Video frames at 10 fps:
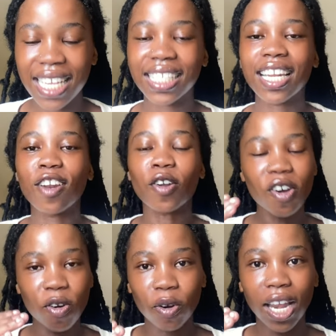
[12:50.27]
Tina
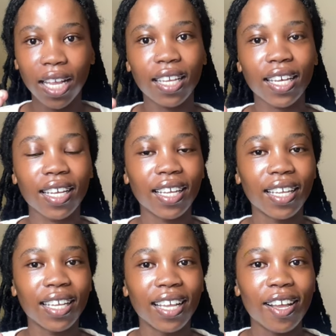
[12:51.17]
noko, like
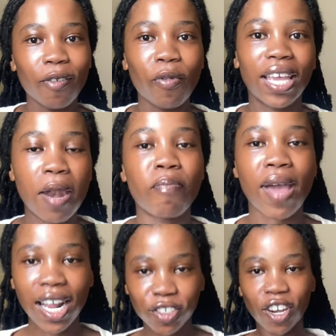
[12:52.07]
we can
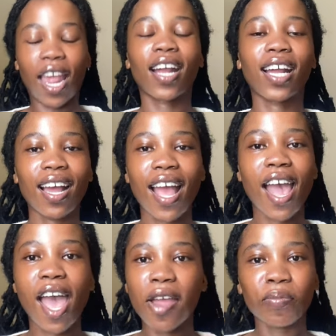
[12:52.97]
backtrack
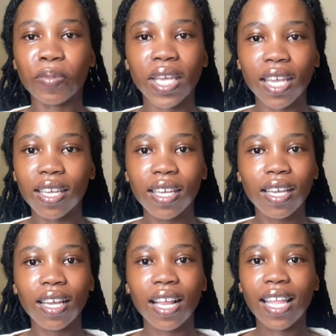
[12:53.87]
and be
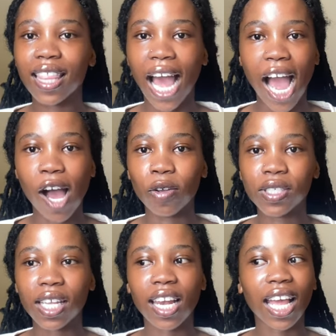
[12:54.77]
in the
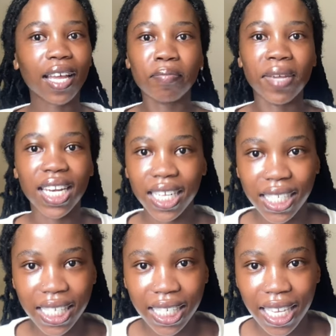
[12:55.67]
house in like a
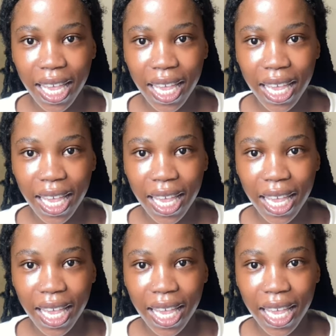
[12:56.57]
minute.